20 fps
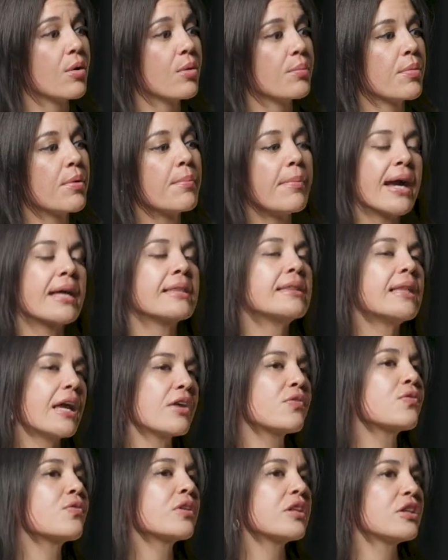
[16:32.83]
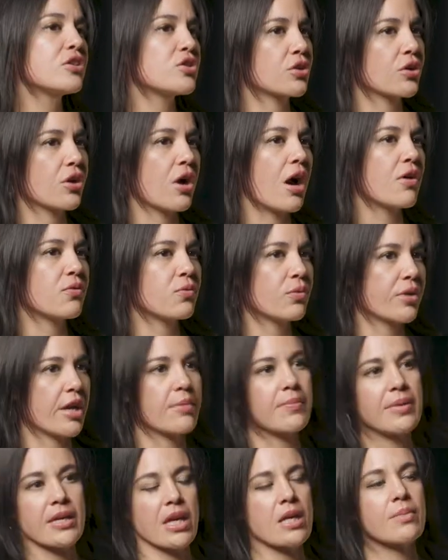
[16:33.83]
But my life really took off when I
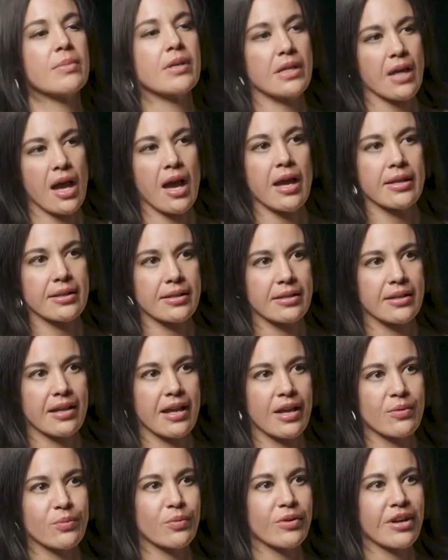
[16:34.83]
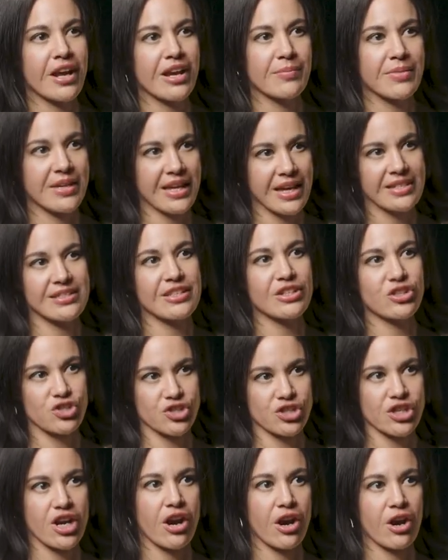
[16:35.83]
became a guide. And when I began to
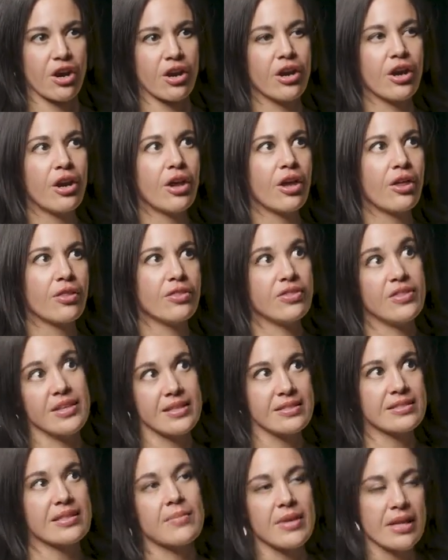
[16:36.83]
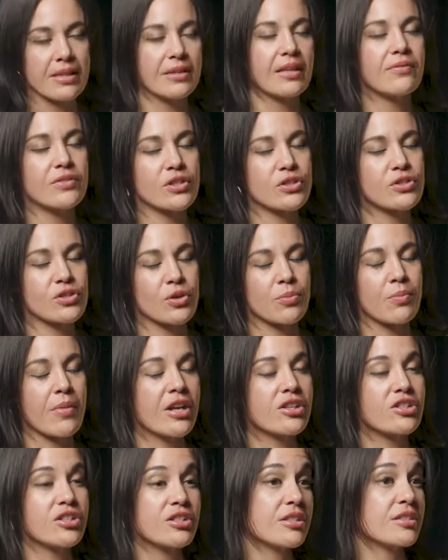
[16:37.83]
share this, I mean, I loved it so
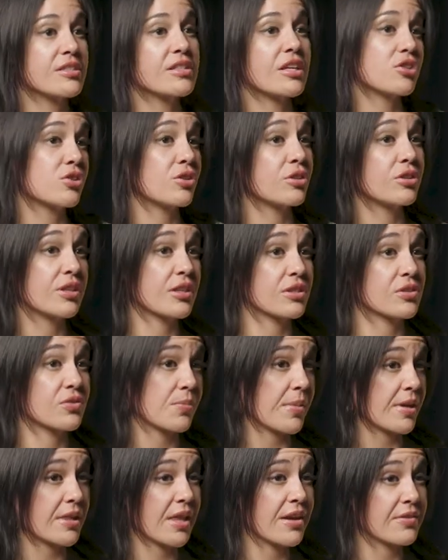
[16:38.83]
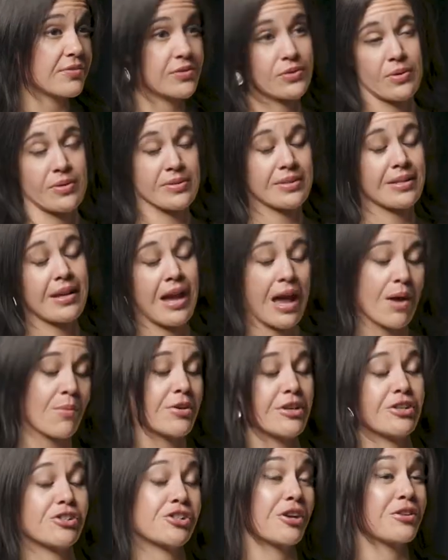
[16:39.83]
much. It did such good things for my life. So I was like, I
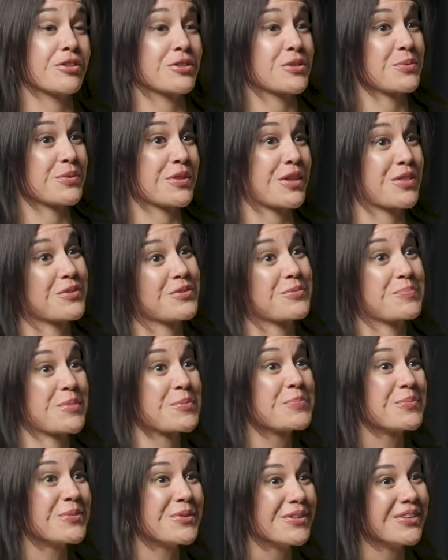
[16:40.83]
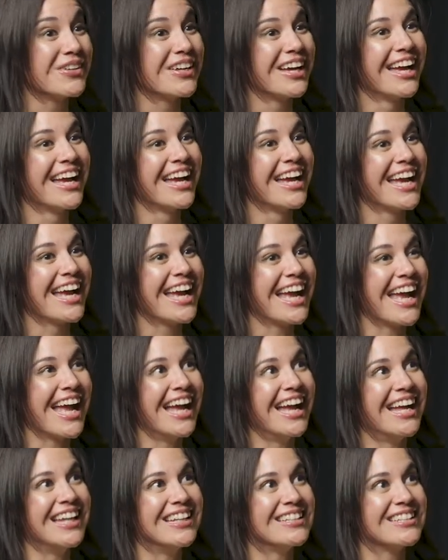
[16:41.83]
want to share this with other people.
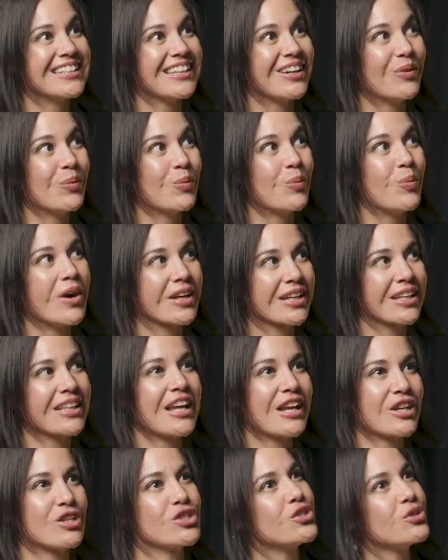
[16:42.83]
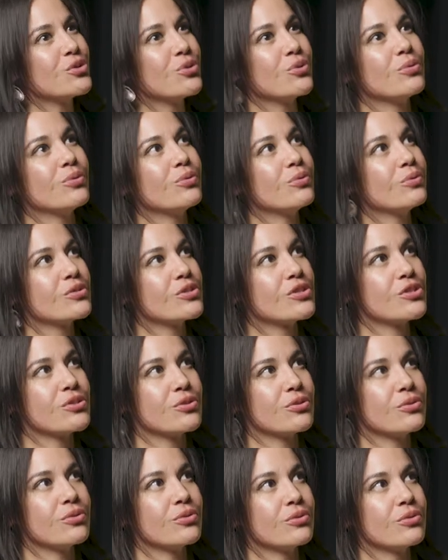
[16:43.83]
And what can I do
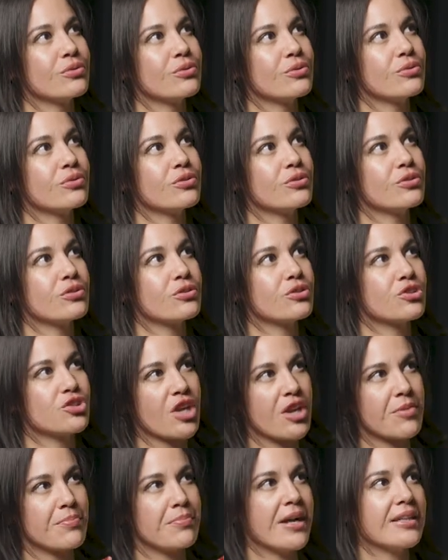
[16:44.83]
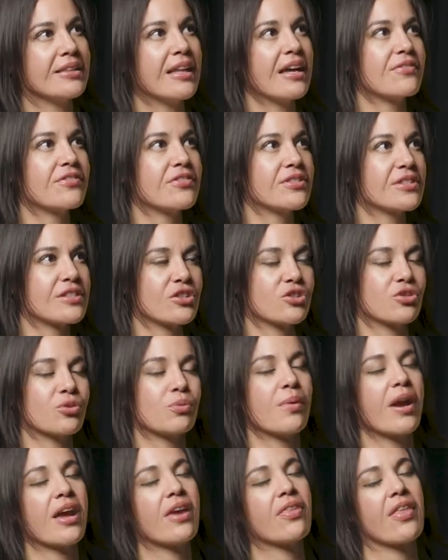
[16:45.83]
to shape my life in such a
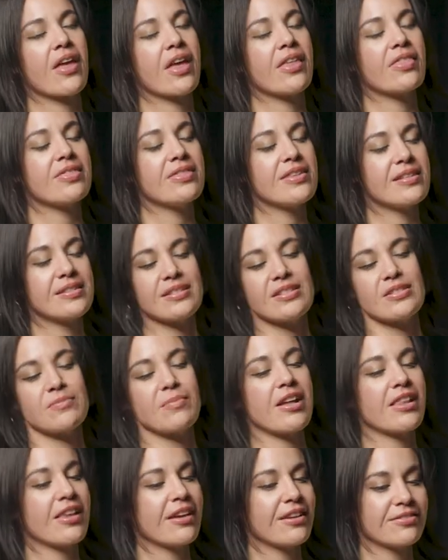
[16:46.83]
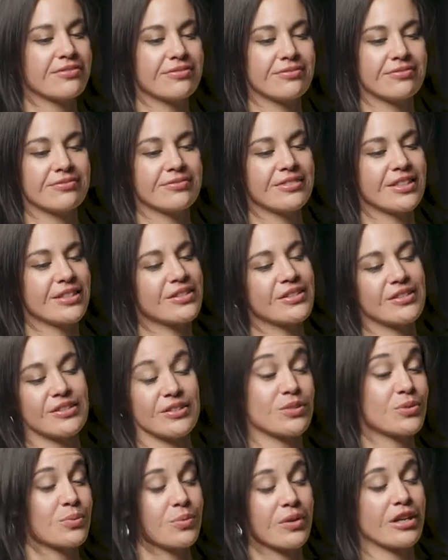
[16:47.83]
way that this is my life, that this
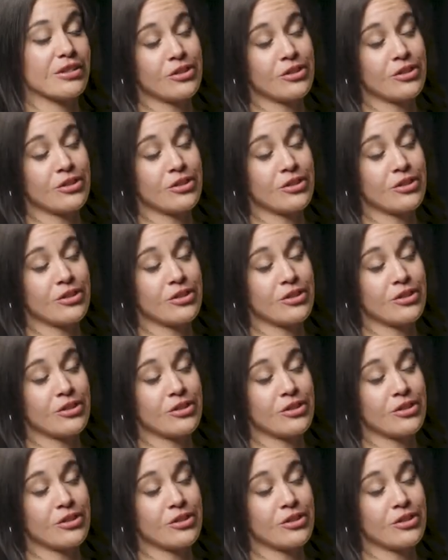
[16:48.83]
is what I